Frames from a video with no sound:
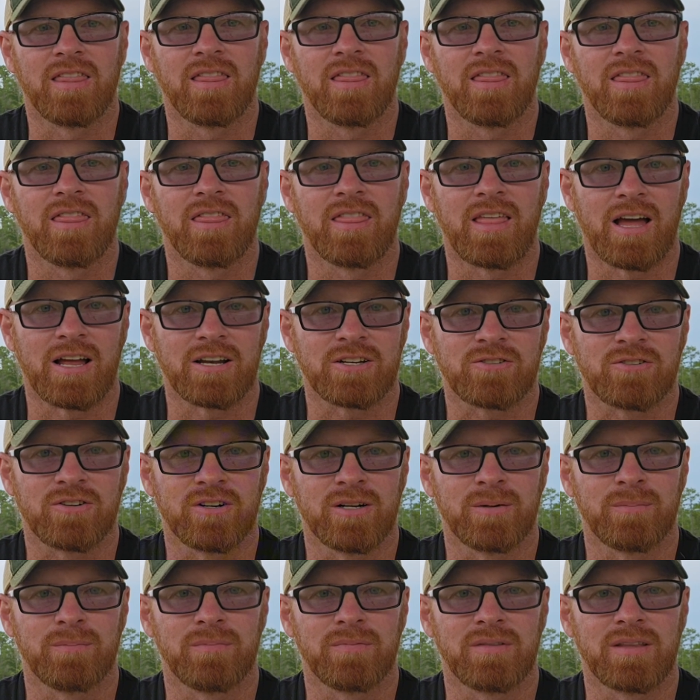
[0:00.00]
that trip
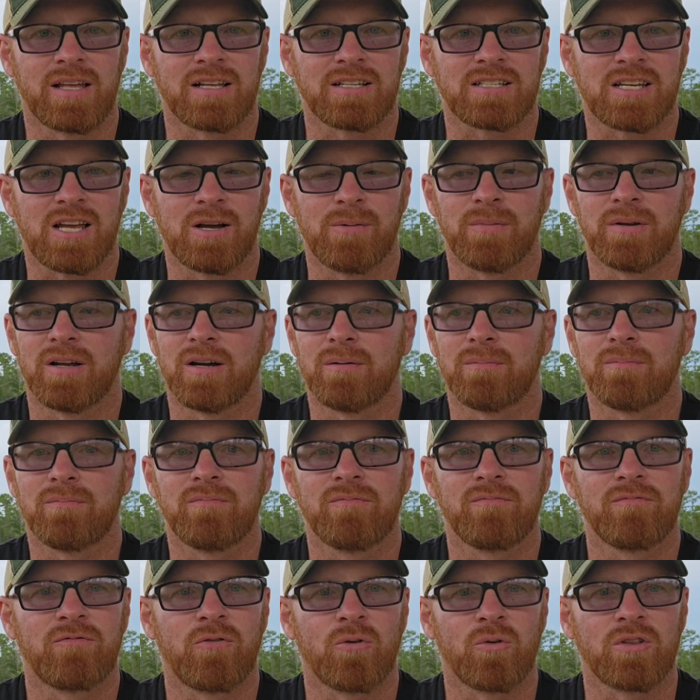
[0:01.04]
that's coming up
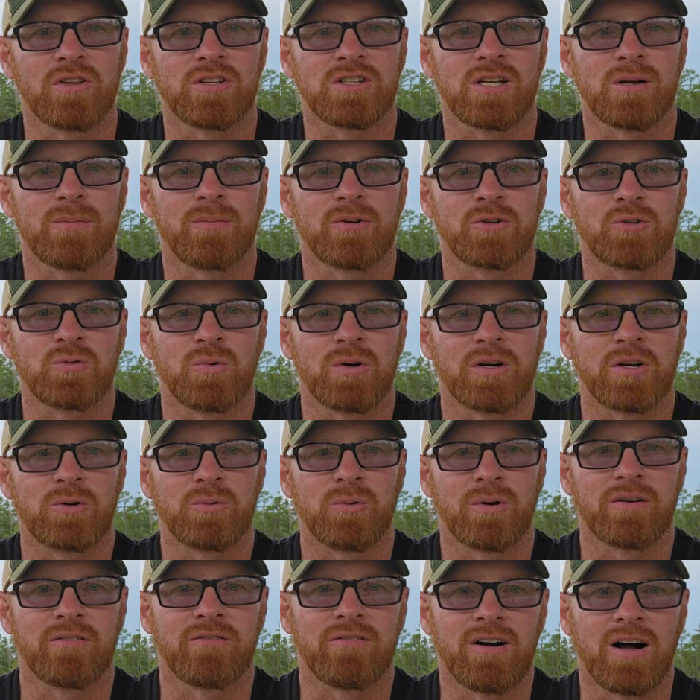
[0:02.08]
for the summer
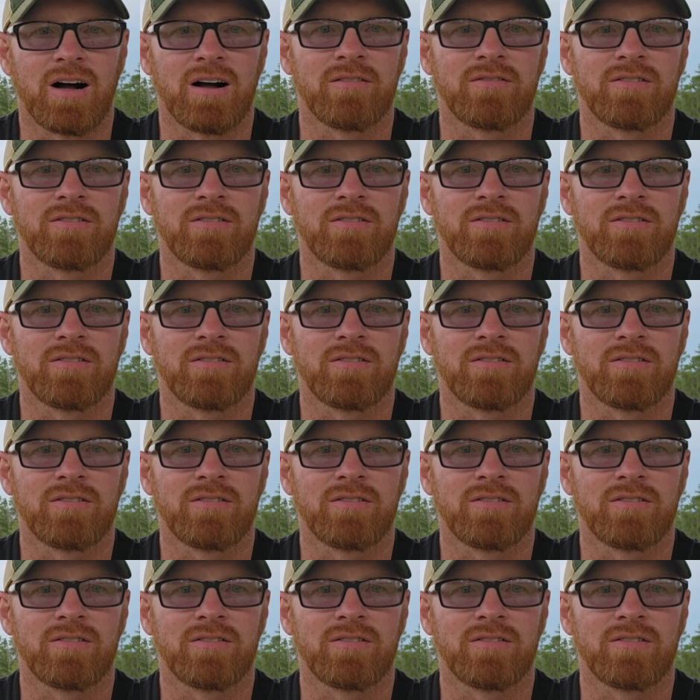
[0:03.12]
2025,